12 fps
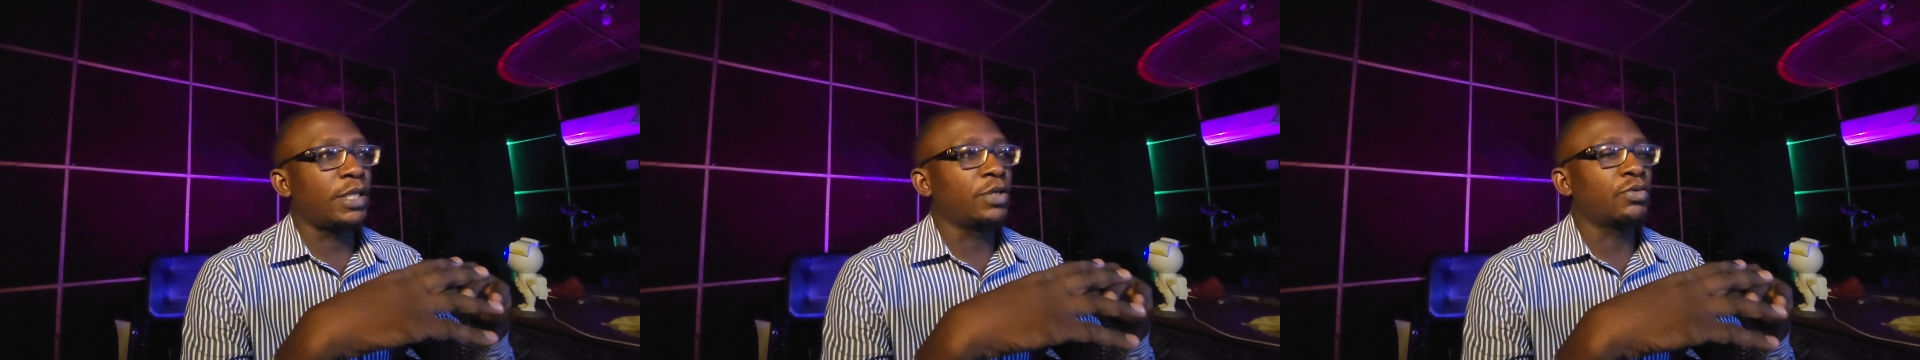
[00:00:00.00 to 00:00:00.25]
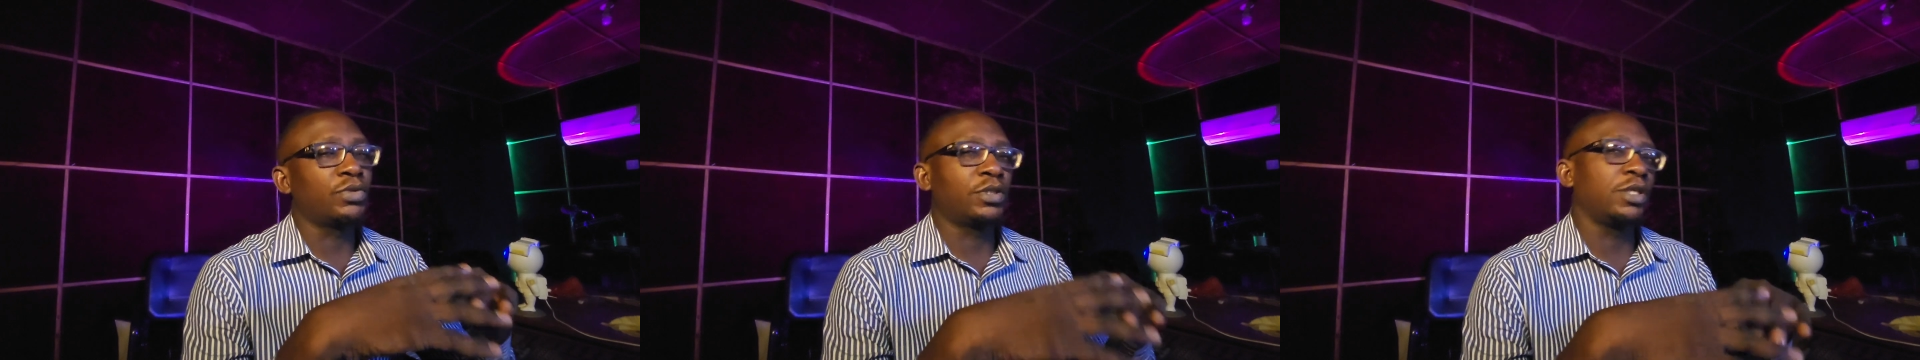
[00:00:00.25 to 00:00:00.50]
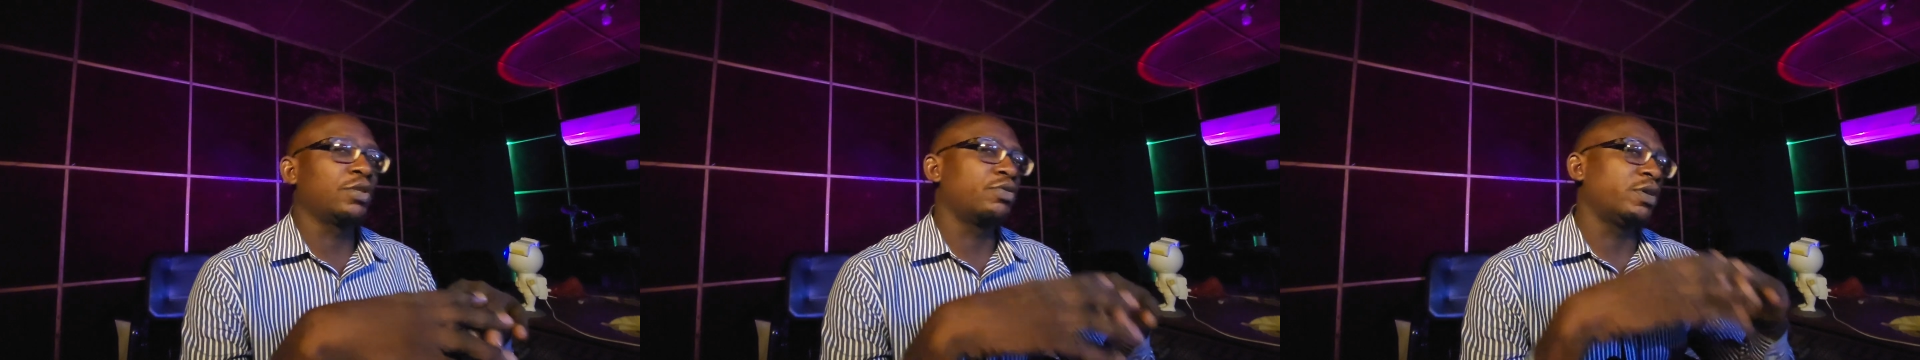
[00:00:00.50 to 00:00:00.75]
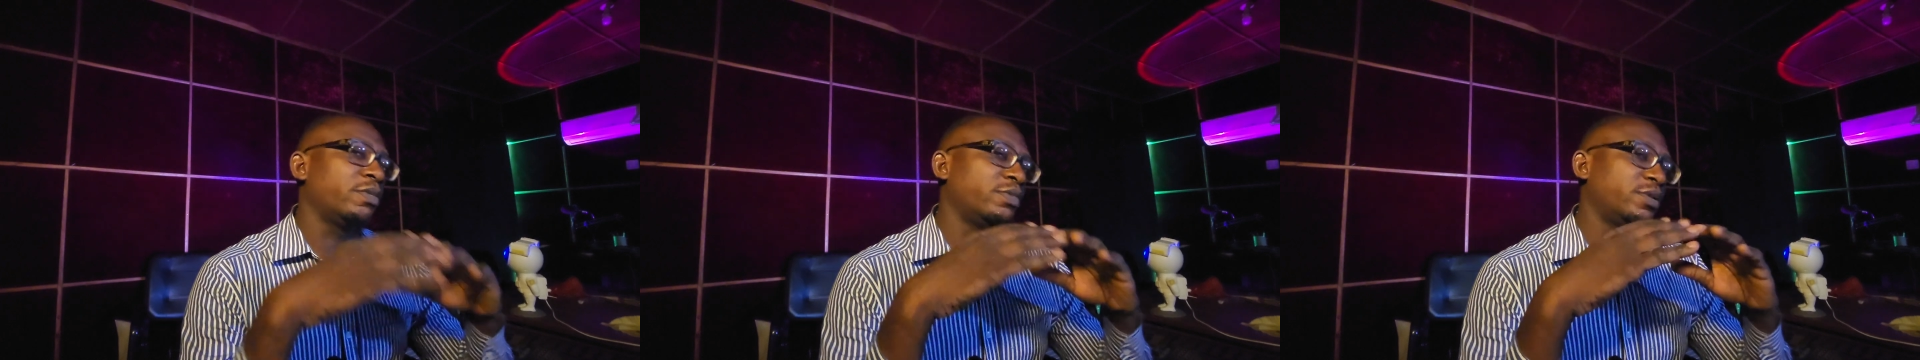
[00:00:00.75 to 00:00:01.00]
they could sing
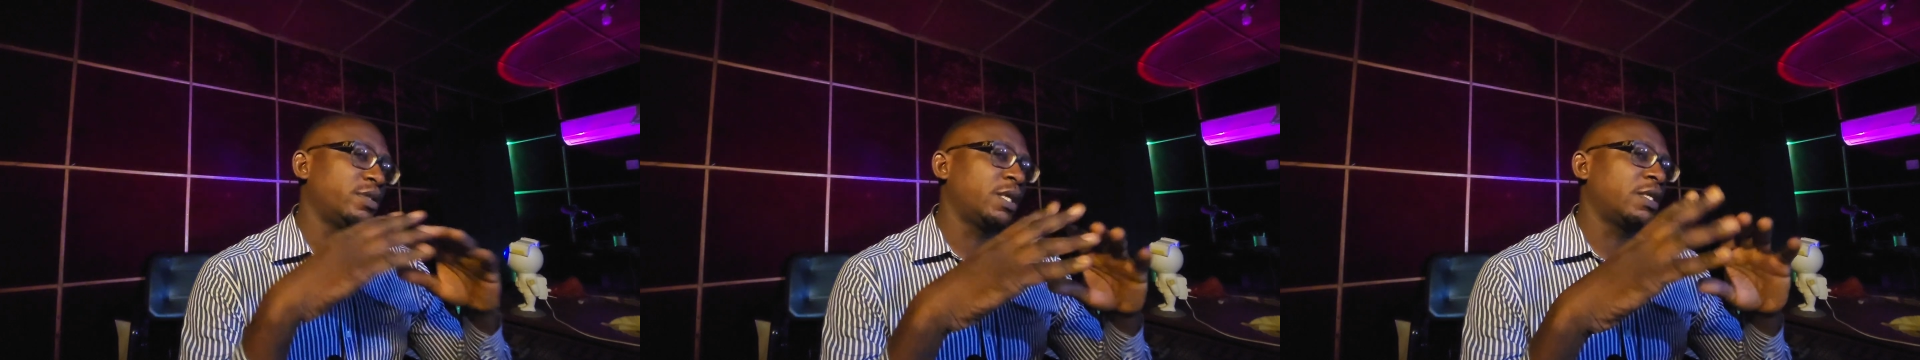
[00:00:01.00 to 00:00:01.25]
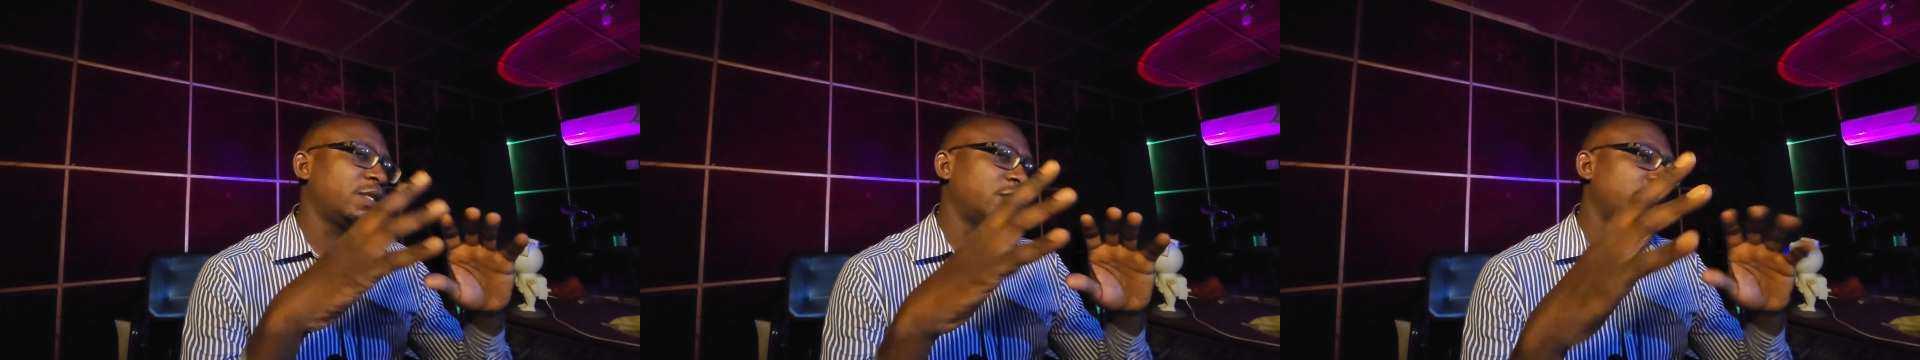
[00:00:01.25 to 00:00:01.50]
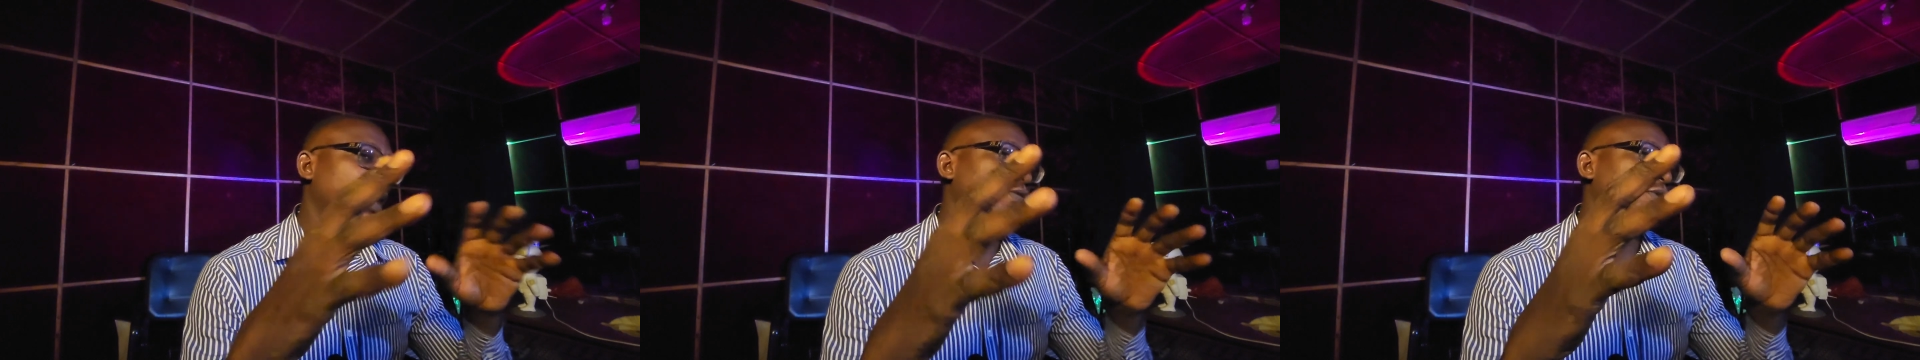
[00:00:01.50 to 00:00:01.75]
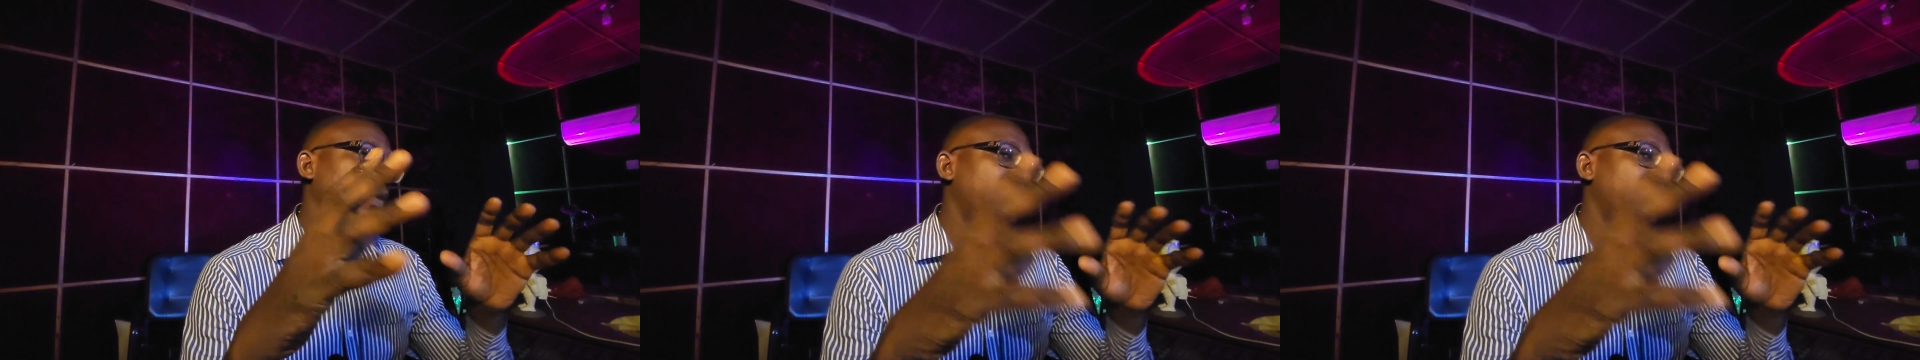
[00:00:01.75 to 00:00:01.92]
to a certain level,